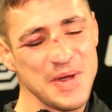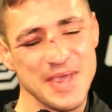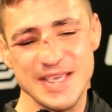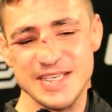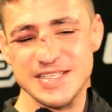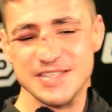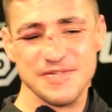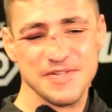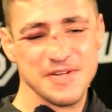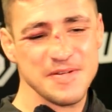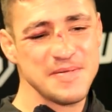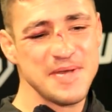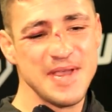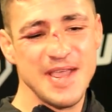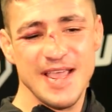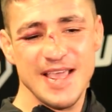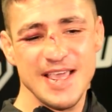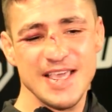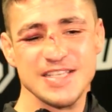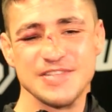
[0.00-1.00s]
He's from
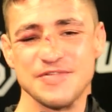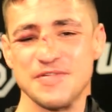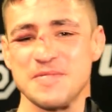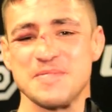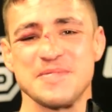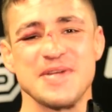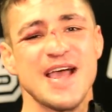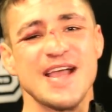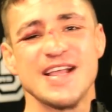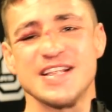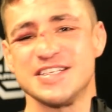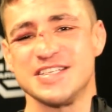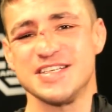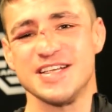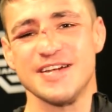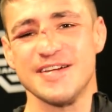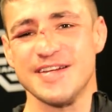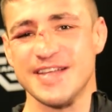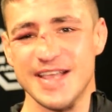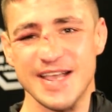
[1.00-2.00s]

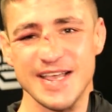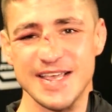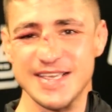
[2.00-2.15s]
Nigeria.